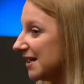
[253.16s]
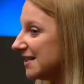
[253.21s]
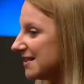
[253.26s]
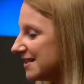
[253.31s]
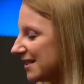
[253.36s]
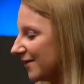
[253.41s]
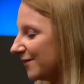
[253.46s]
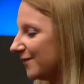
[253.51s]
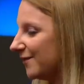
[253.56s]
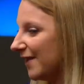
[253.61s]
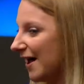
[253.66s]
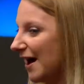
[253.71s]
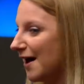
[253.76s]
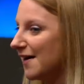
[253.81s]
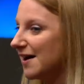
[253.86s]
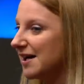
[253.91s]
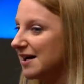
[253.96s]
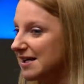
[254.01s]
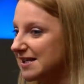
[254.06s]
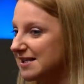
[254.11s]
insect
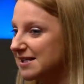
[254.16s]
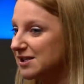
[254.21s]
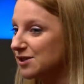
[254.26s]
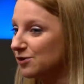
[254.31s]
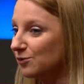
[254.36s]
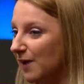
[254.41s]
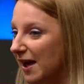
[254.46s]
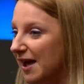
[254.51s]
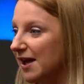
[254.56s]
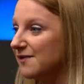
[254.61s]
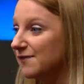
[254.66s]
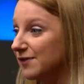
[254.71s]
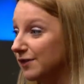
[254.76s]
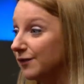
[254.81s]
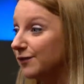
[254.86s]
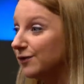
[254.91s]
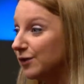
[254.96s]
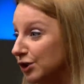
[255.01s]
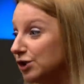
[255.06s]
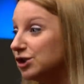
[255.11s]
flour as the way of
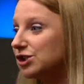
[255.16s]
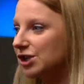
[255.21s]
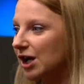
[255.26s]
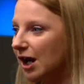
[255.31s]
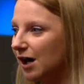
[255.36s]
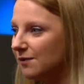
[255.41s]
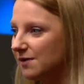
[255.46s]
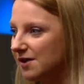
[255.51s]
the future